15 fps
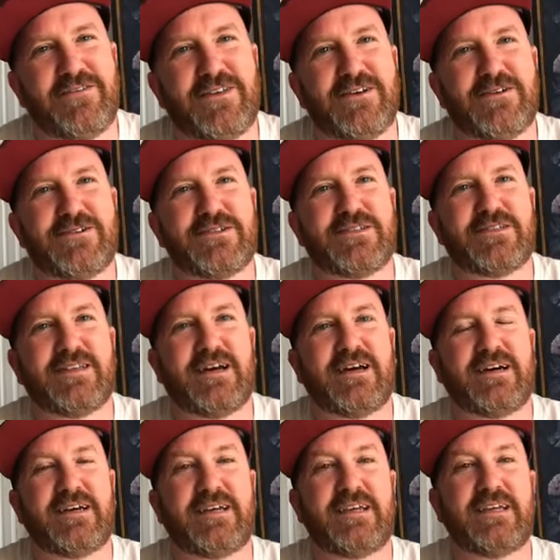those
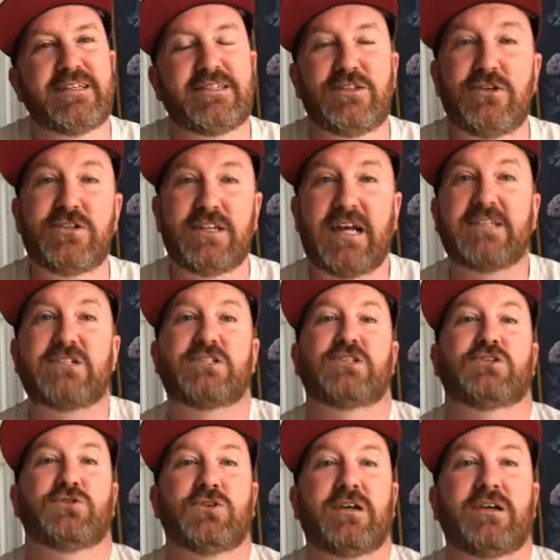is usually not just the
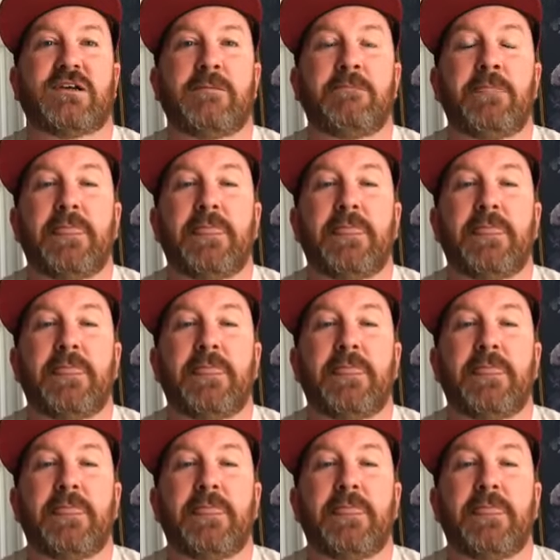trick.